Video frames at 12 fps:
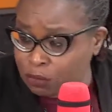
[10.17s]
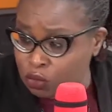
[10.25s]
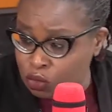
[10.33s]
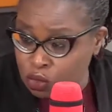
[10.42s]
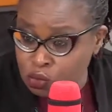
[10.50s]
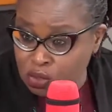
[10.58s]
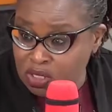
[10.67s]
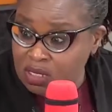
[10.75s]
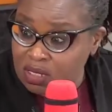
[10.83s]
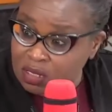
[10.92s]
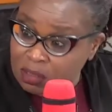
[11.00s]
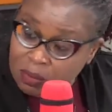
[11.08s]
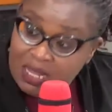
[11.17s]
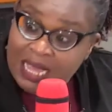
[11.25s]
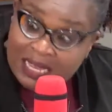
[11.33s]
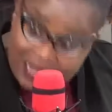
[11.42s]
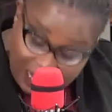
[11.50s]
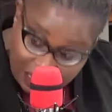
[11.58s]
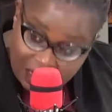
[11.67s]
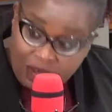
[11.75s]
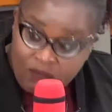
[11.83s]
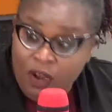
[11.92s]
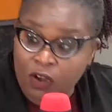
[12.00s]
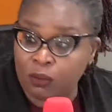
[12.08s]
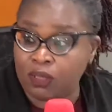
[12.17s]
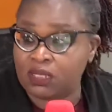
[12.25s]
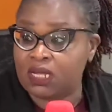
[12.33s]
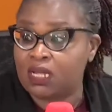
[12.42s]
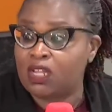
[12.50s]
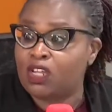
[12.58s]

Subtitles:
to sewage systems, again, environment.